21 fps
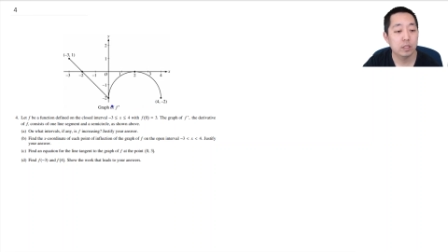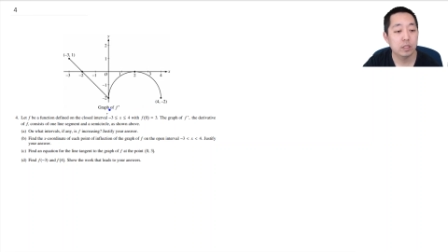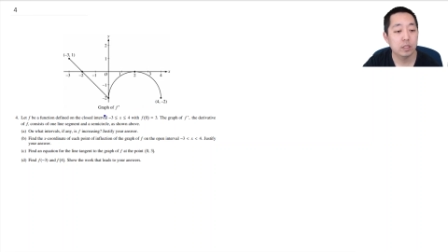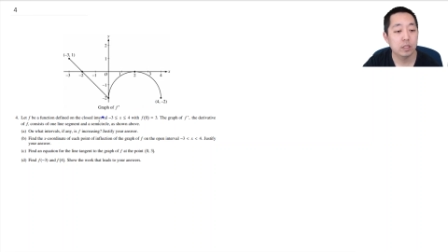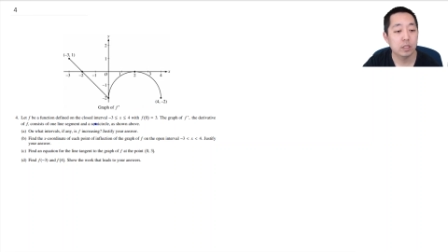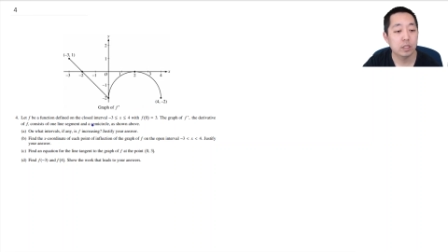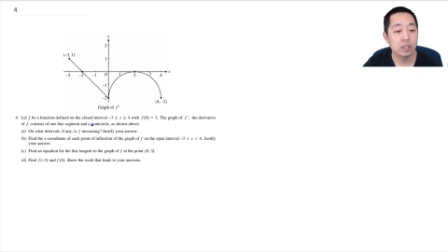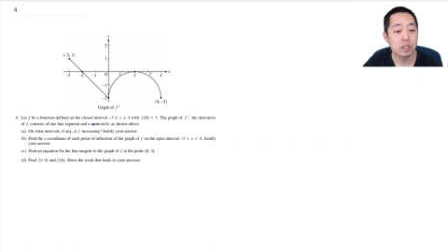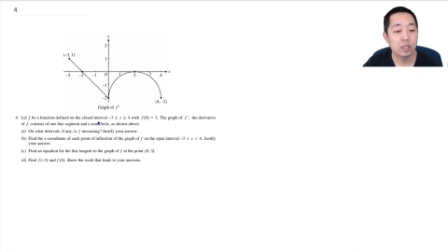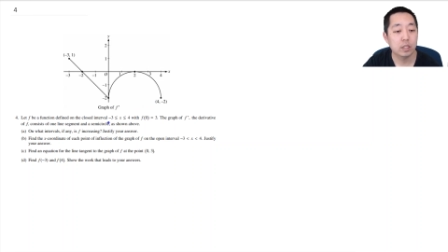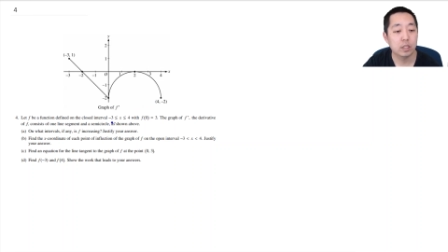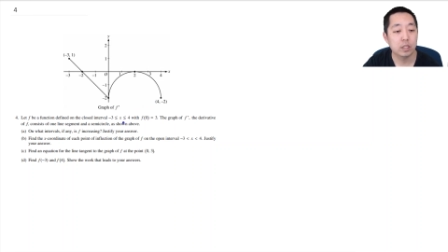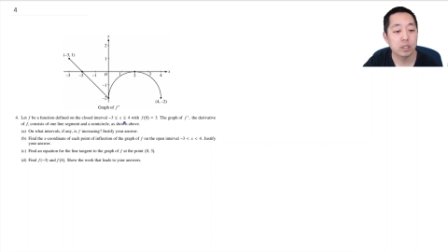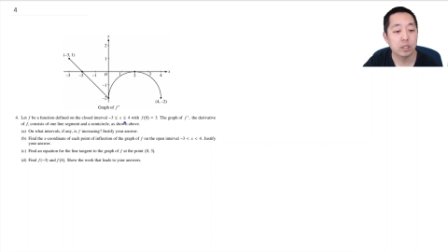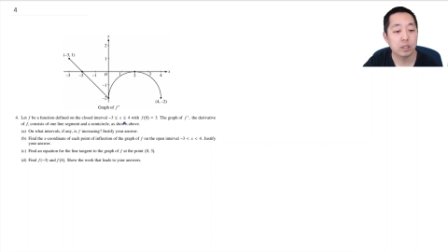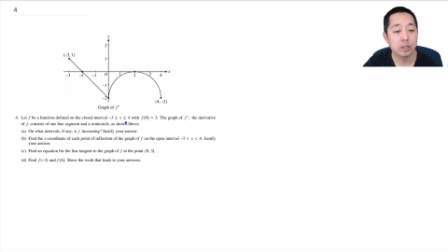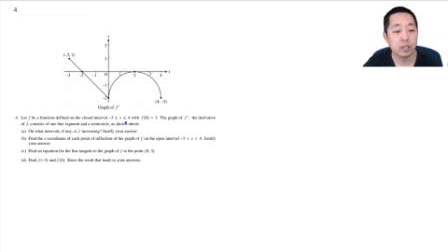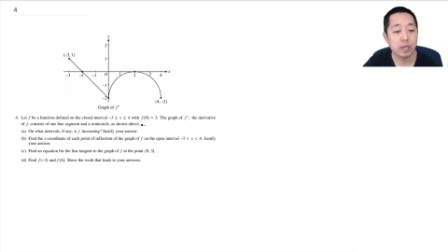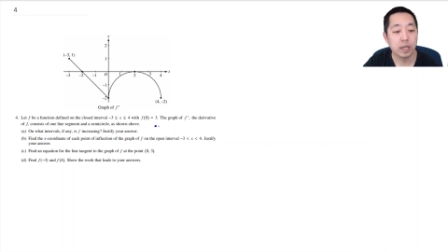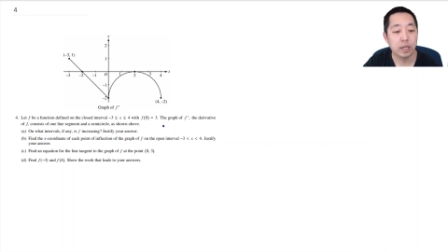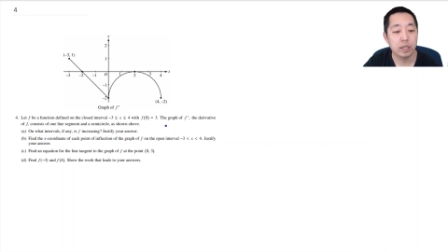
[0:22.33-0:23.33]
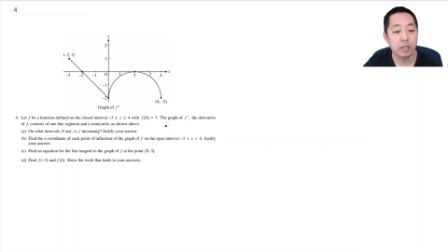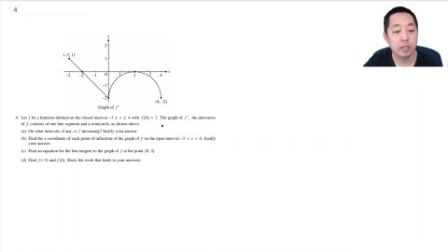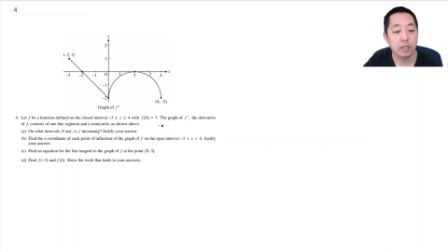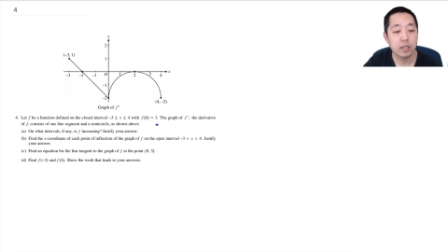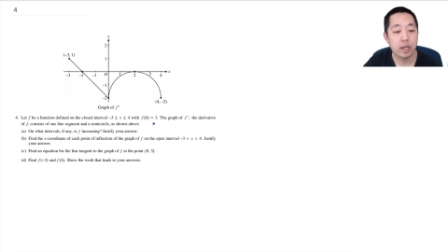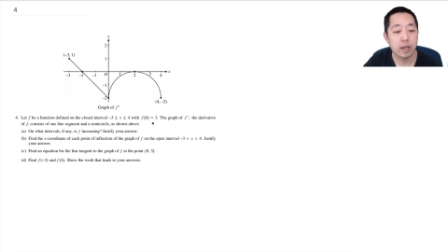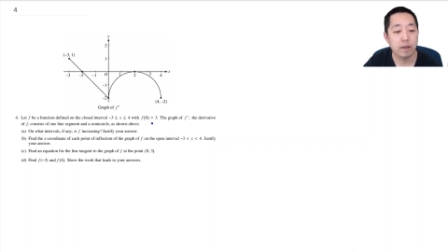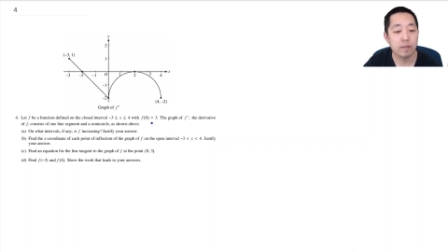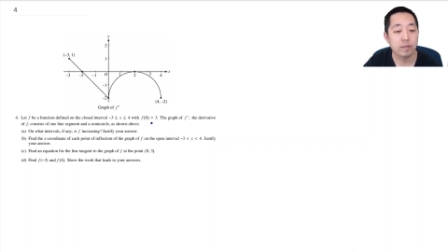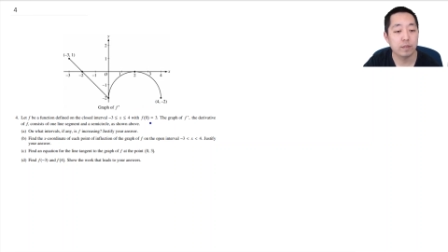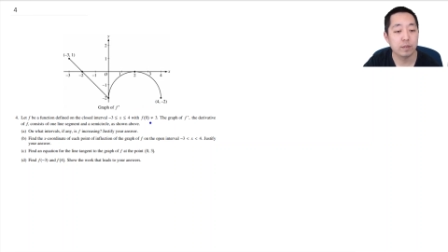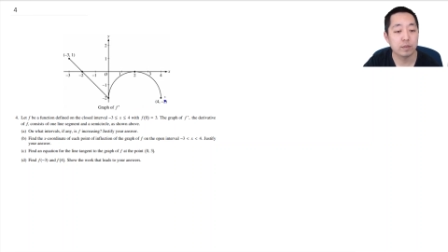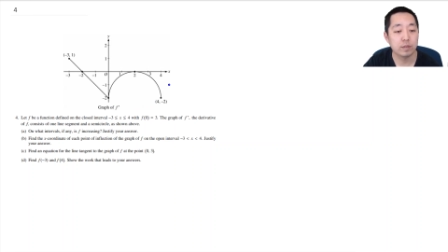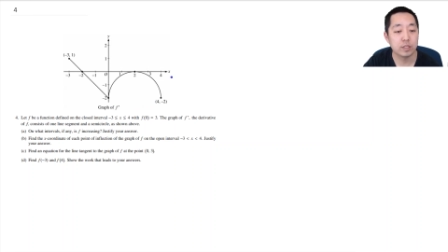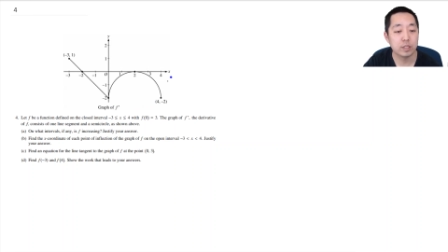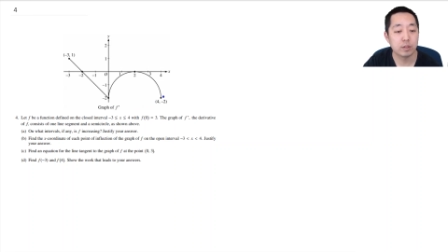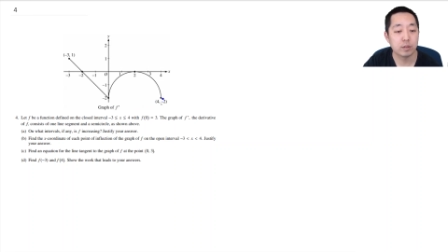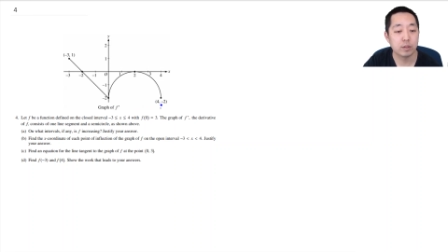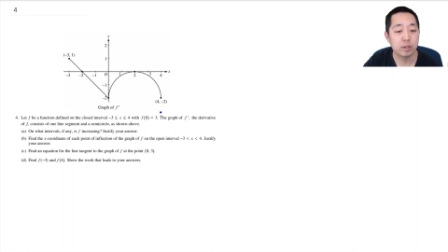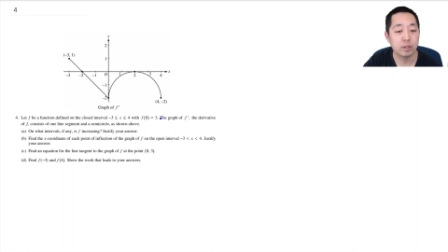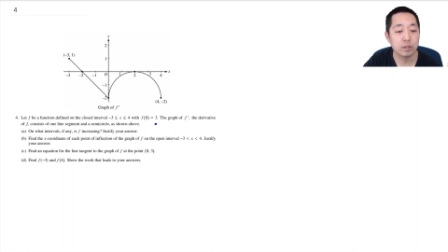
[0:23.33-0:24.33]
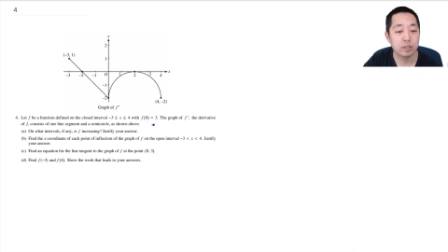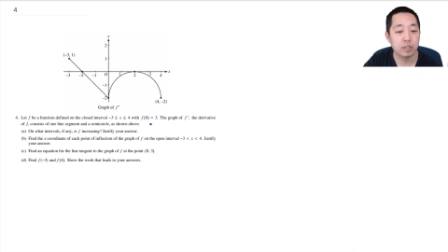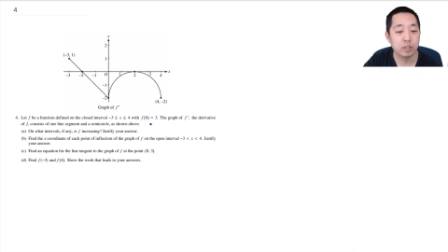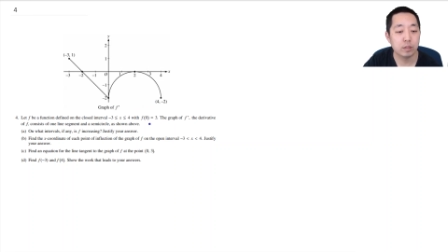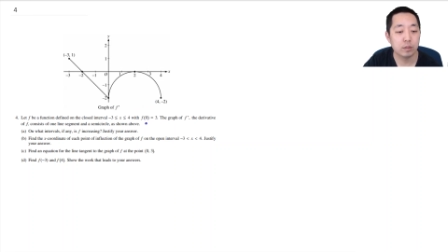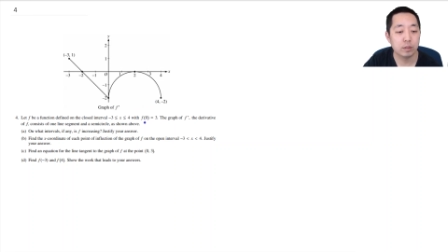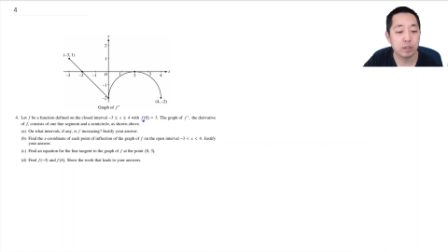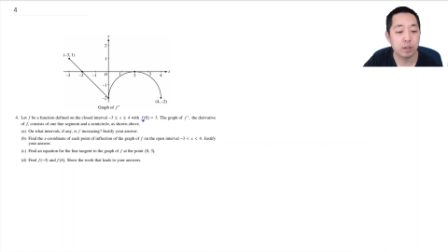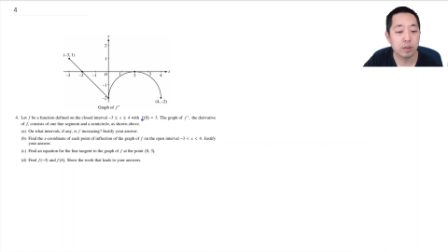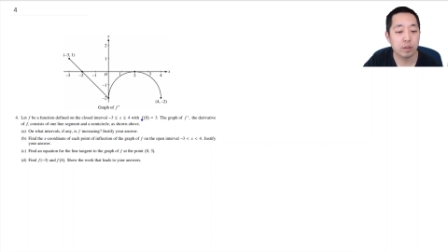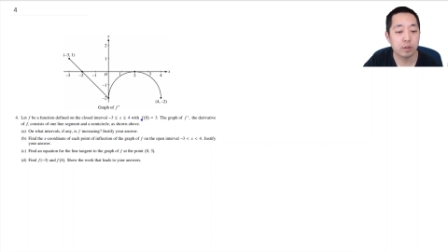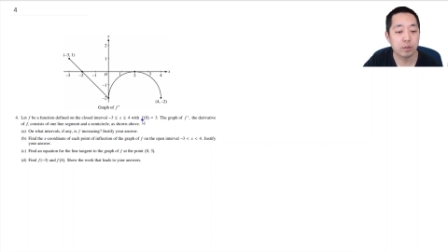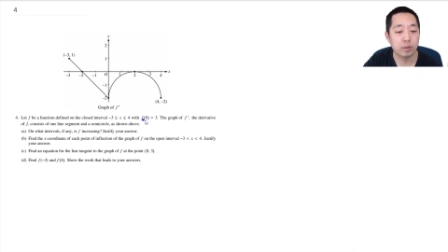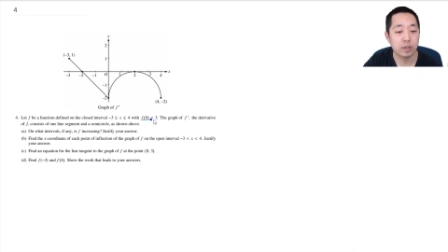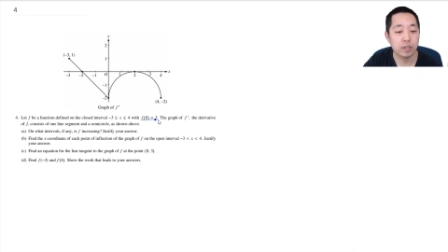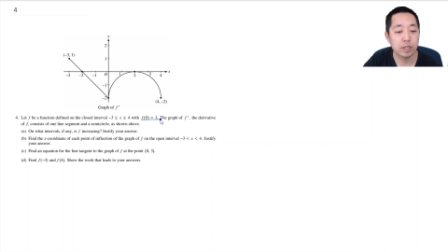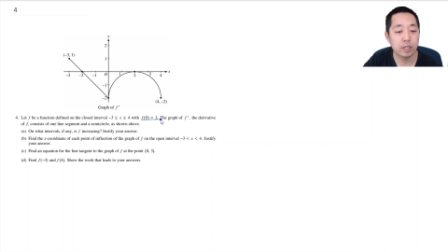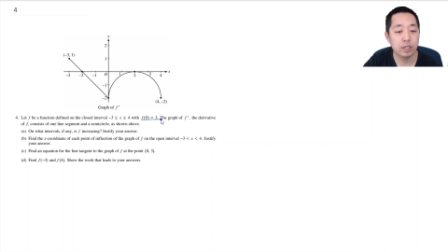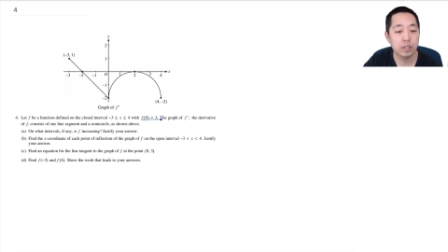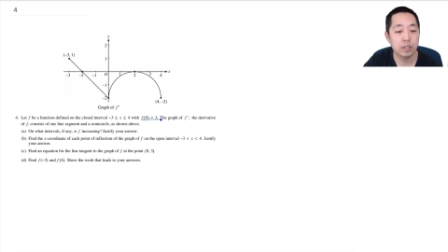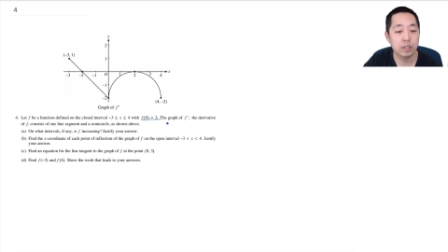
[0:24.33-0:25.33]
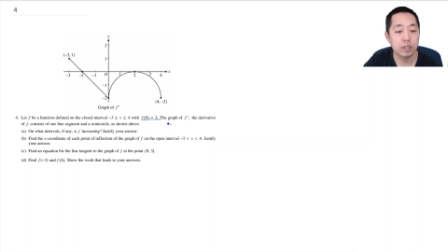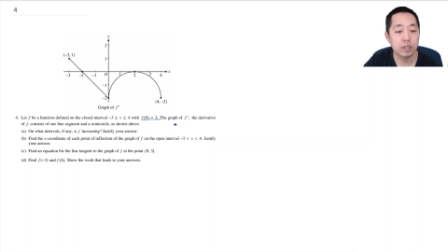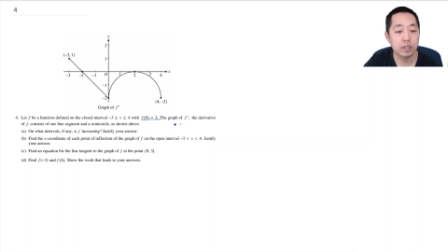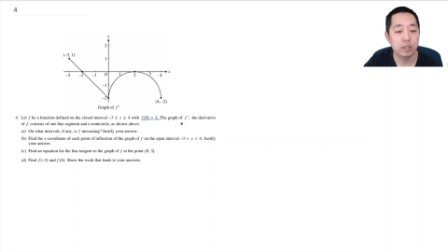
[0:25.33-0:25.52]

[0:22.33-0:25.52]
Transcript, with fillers: Uh, okay, f of 0 is equal to 3.